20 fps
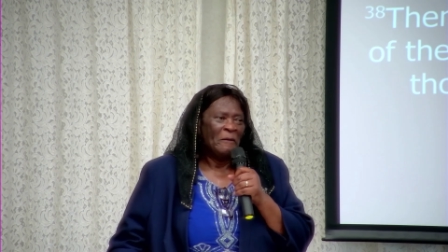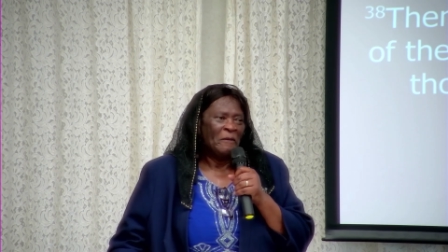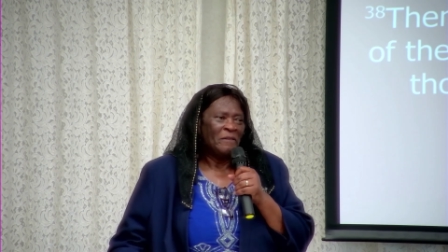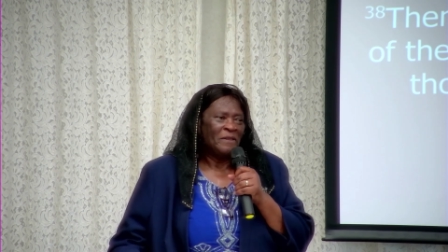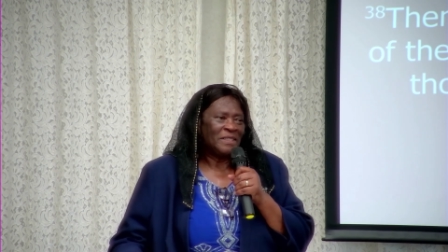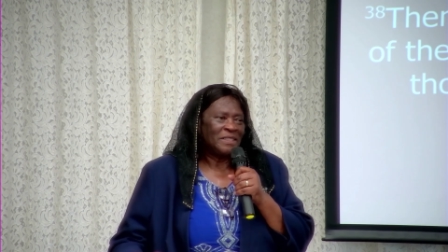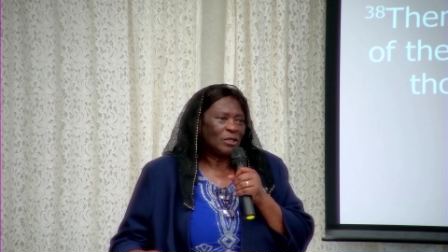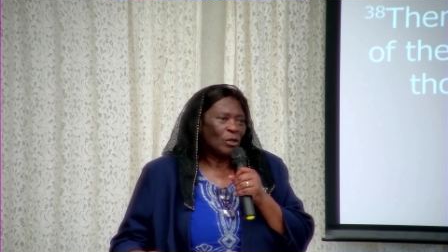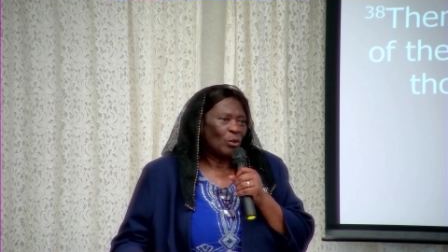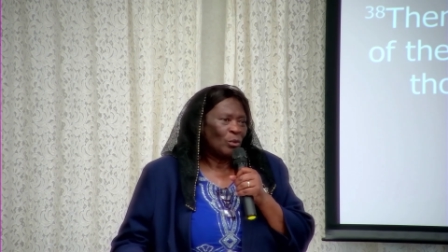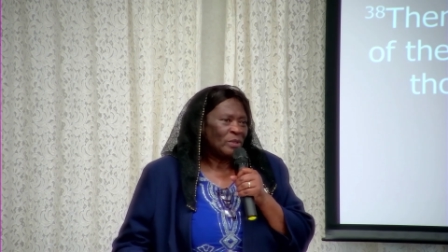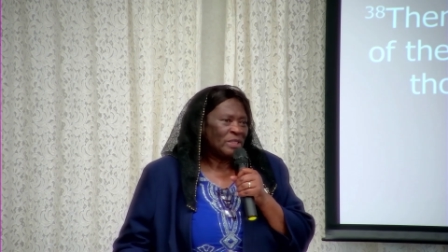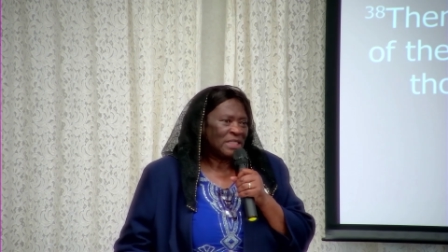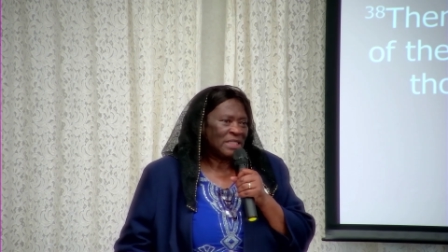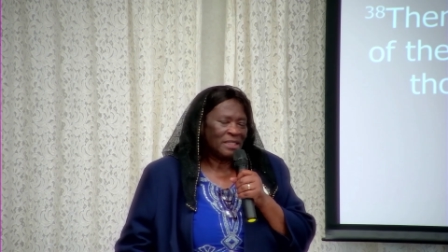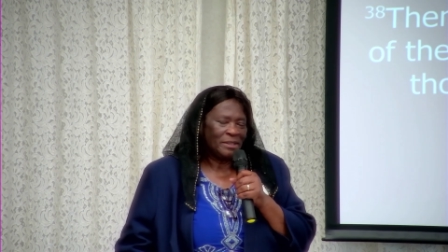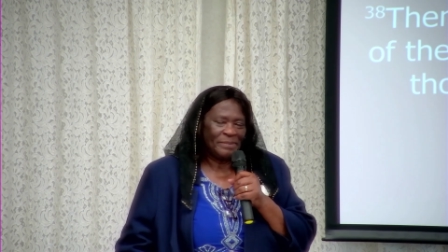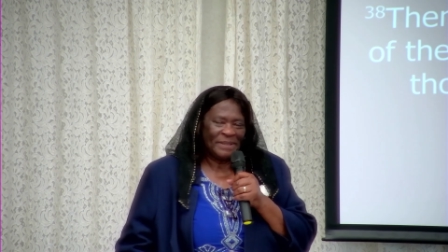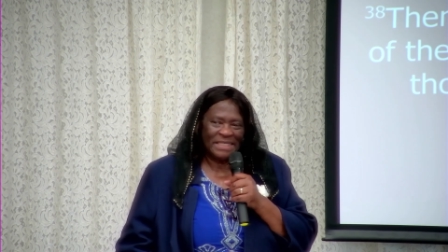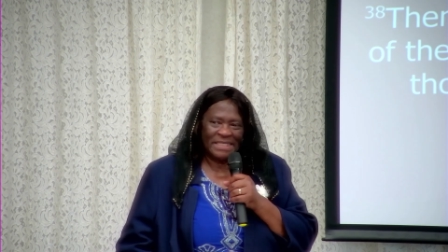there's always
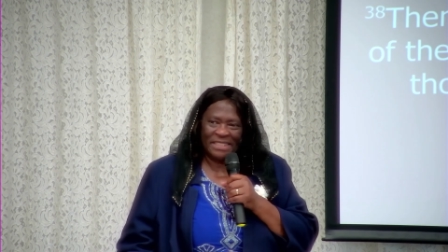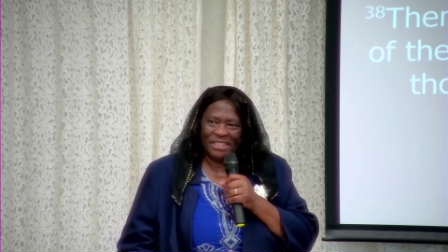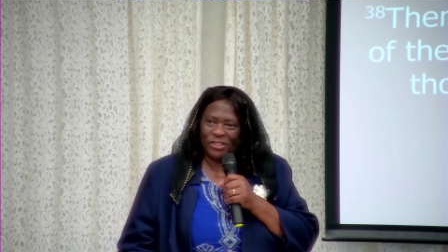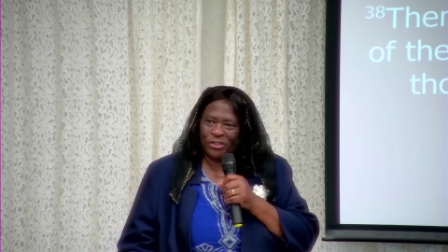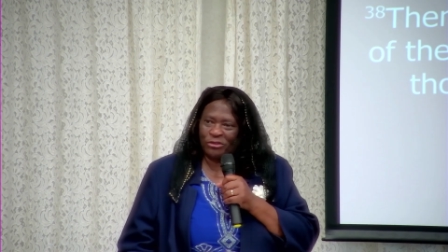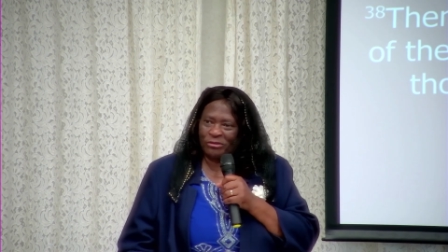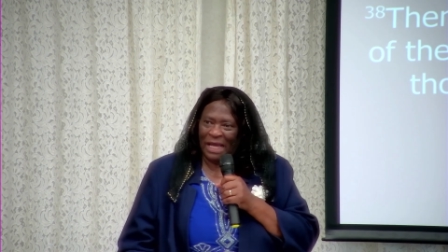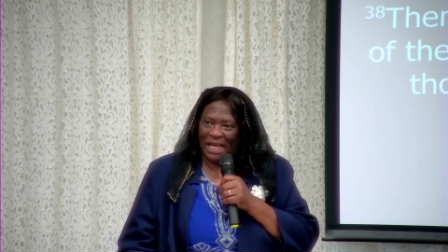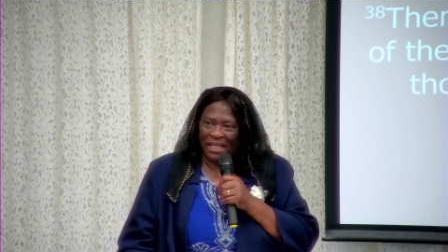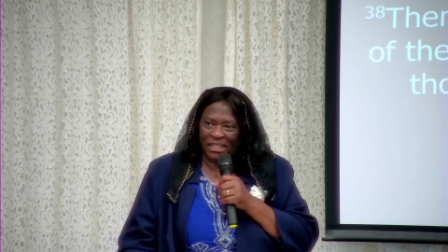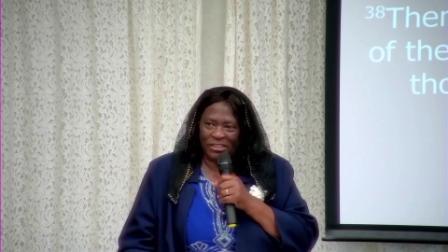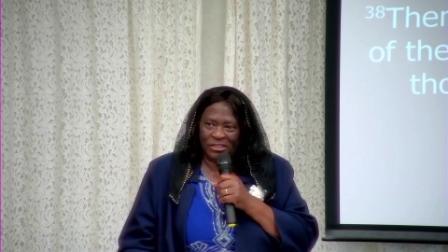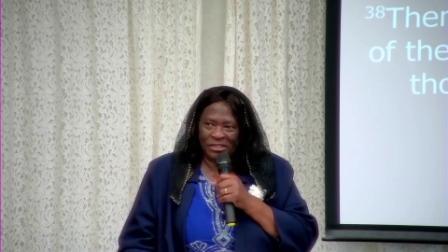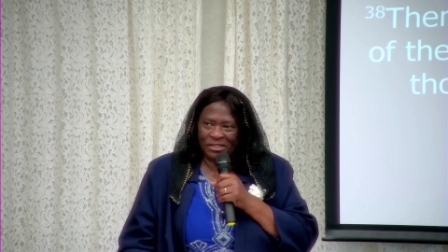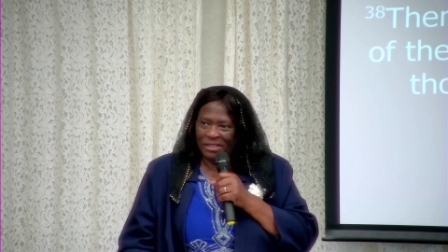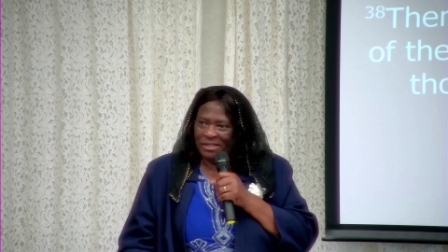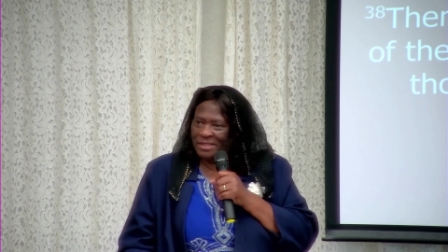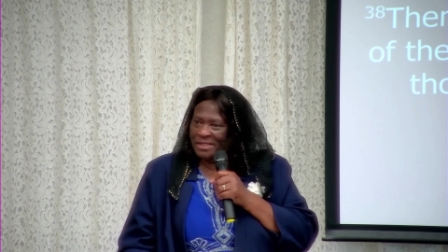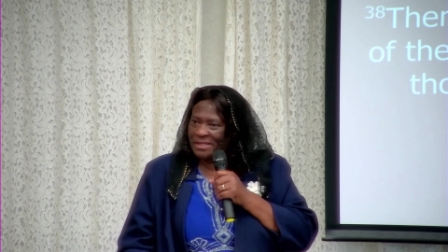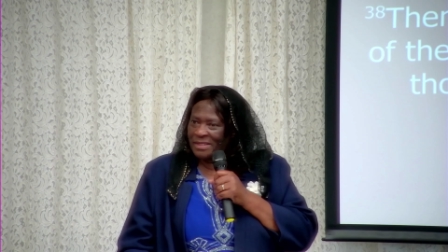going to be
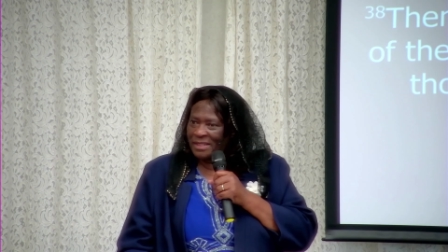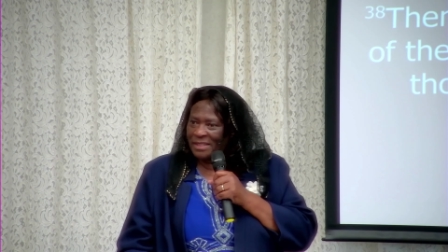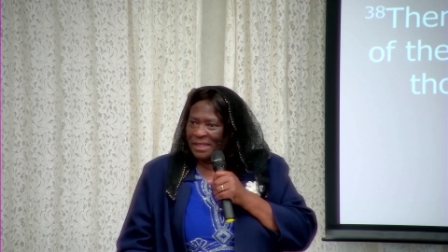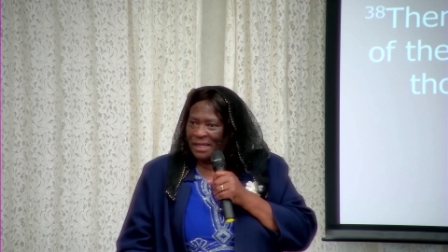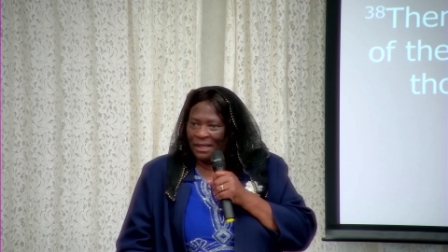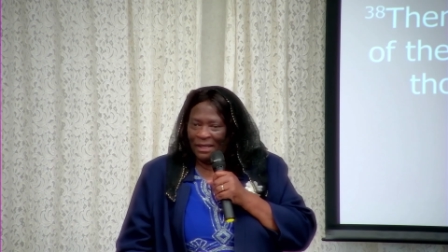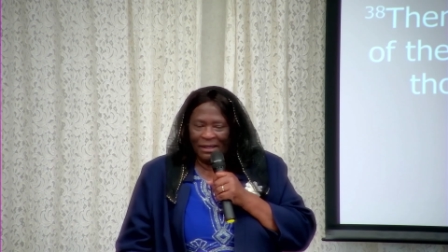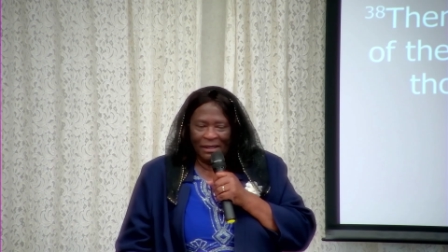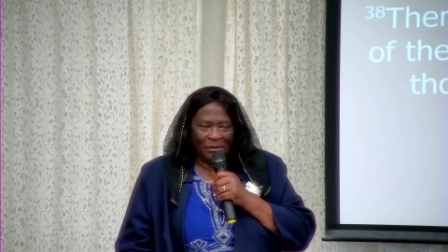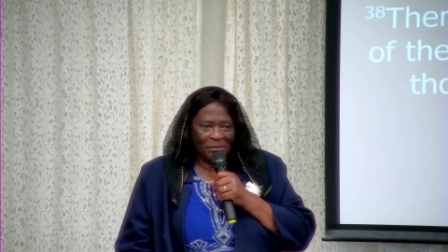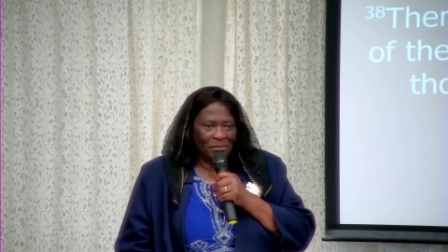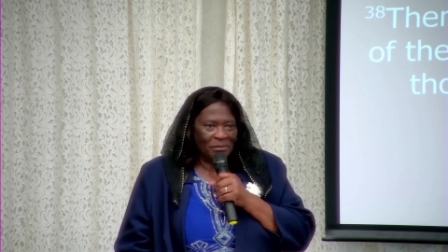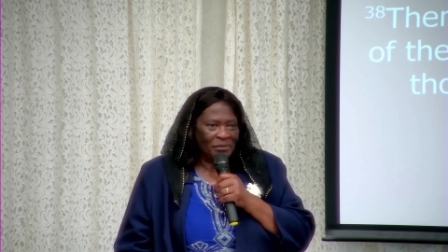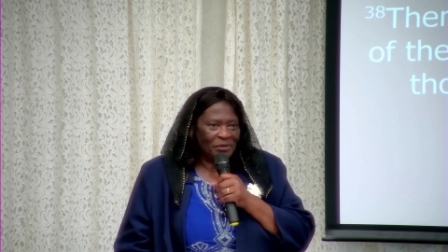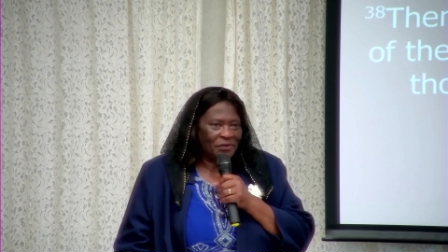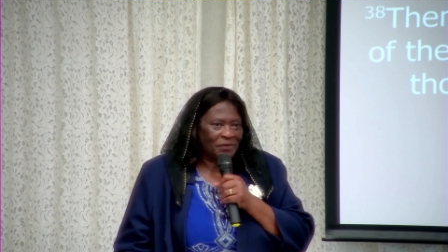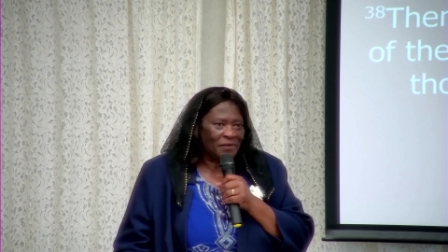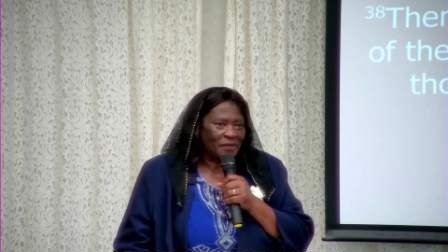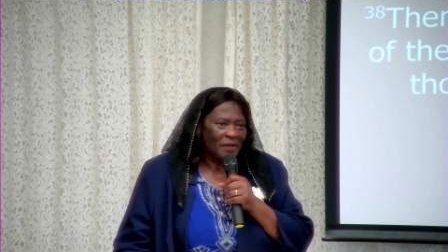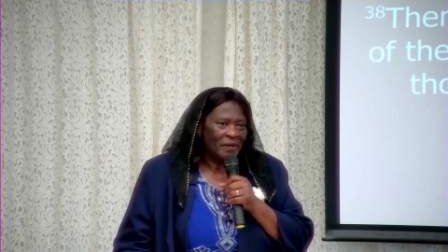distractions that
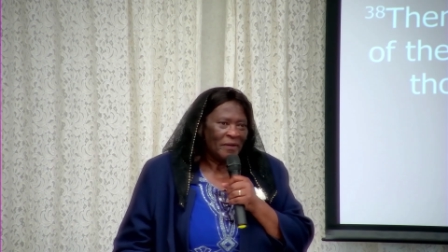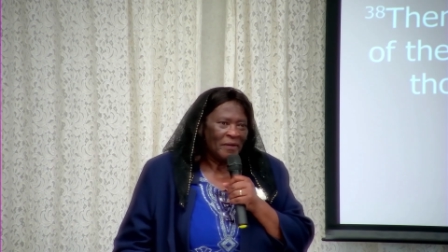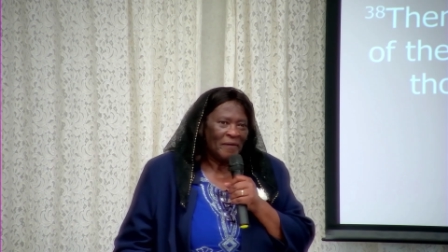comes